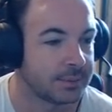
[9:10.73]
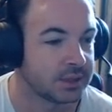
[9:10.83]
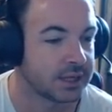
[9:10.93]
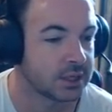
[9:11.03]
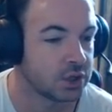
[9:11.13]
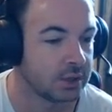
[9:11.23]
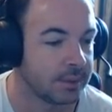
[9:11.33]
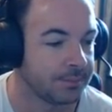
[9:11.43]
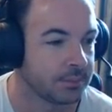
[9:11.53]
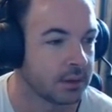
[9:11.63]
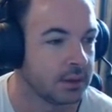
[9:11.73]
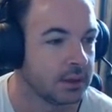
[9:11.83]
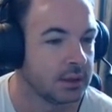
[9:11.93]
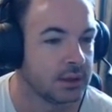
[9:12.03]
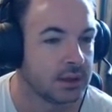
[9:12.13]
up and start shooting me.
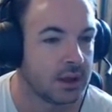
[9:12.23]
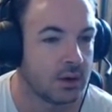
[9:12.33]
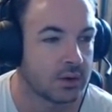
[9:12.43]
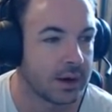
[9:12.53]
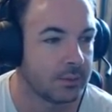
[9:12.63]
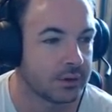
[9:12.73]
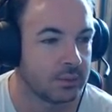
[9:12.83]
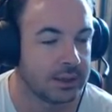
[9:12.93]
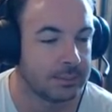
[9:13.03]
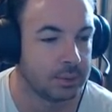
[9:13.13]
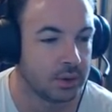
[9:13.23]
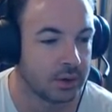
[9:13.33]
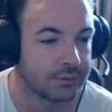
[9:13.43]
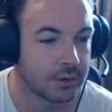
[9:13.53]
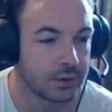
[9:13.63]
Oh crap, we've got a really
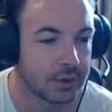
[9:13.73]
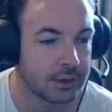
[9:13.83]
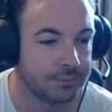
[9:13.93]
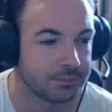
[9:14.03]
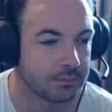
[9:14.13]
blurry photo here.